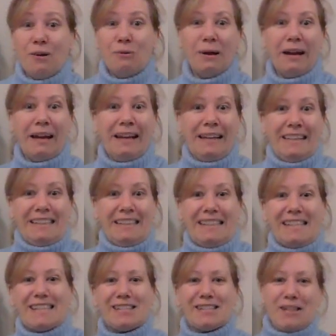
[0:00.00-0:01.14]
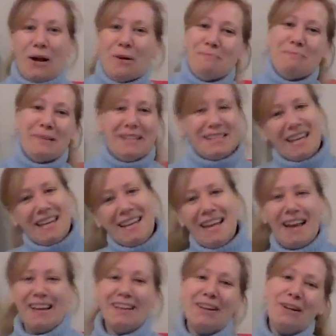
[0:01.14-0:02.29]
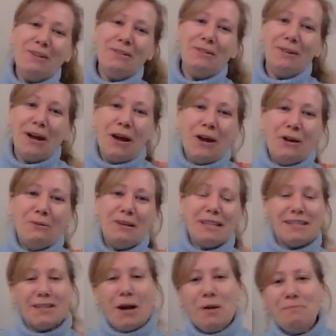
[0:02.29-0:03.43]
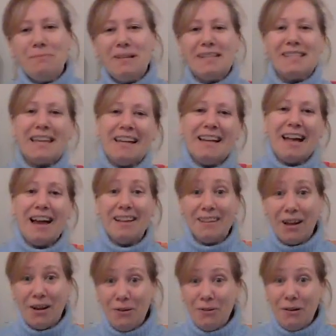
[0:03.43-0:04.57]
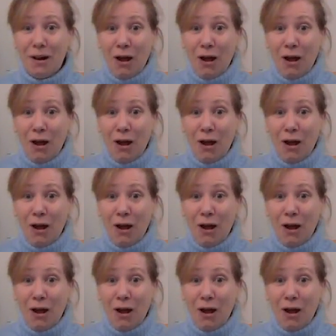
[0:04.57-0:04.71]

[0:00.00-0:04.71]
We stomp and sing hello. We stomp and sing hello.